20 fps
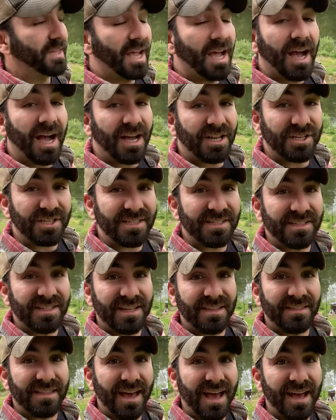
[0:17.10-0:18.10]
I just
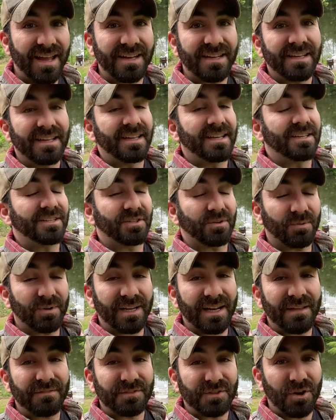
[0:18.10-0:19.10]
did that, so we're
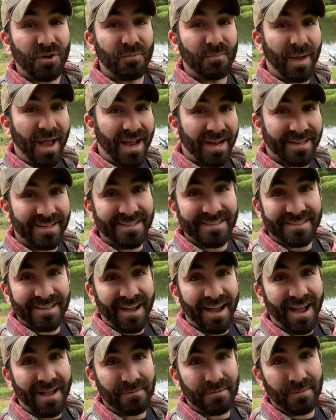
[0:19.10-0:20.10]
gonna have to go back in
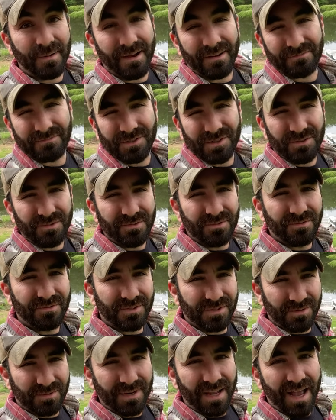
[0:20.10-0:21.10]
time about two,
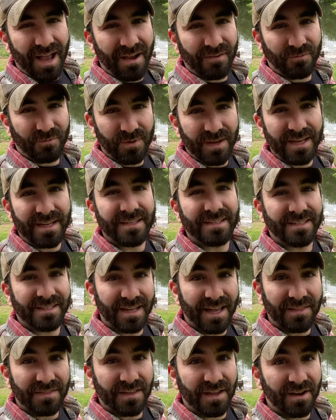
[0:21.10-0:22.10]
two and a half weeks to
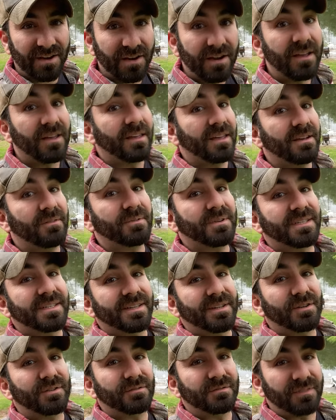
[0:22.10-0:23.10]
get there. It was
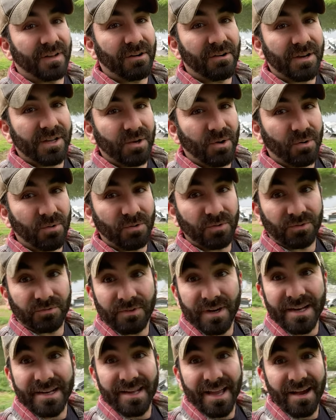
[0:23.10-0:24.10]
still very cold.
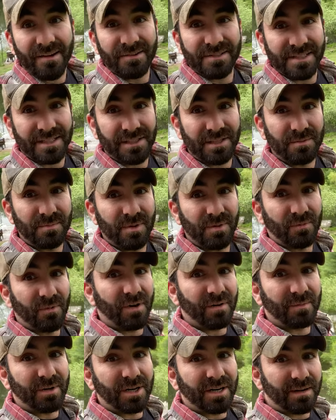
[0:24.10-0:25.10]
Right now it's a little bit
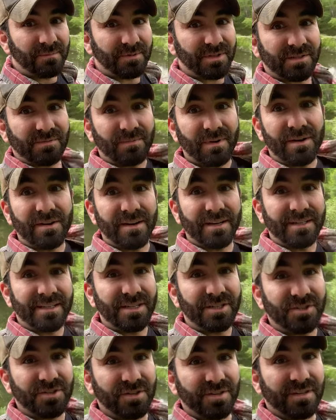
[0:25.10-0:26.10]
warmer. I'm just wearing a
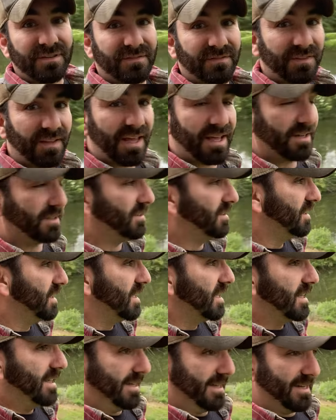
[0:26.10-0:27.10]
t-shirt and a flannel.
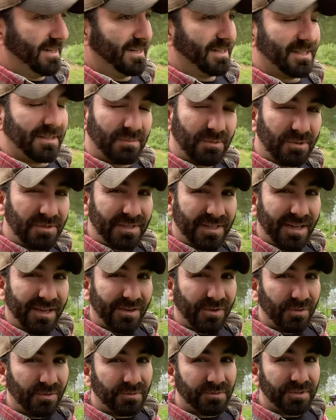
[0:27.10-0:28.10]
Uh, it's supposed to get
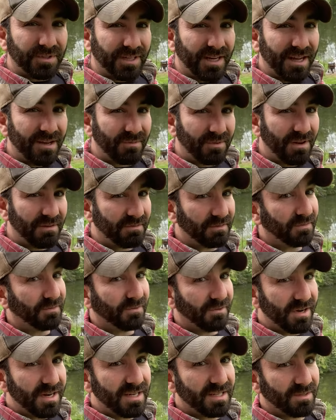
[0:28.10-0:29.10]
cold tonight. We have a
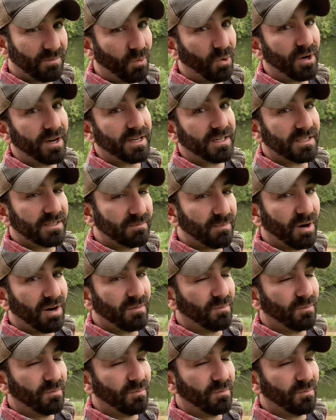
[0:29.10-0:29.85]
freeze warning tomorrow